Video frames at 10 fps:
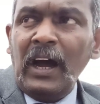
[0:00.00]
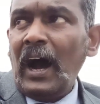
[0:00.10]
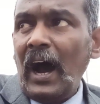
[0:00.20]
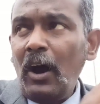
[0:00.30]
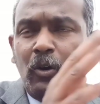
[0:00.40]

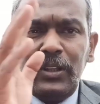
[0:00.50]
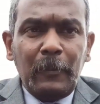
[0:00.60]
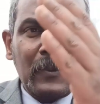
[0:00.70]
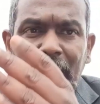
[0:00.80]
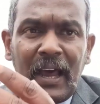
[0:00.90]
How the
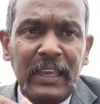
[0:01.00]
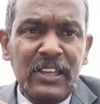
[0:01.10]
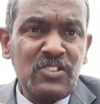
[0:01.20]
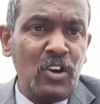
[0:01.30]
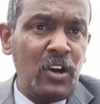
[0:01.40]

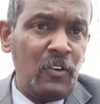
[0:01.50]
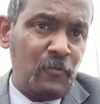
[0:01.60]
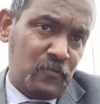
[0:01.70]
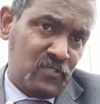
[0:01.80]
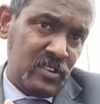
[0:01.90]
price of
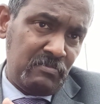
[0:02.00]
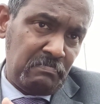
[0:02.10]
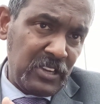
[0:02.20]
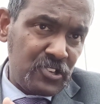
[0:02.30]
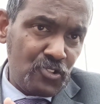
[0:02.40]

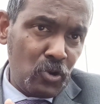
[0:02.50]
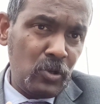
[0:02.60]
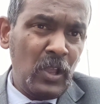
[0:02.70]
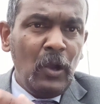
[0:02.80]
petrol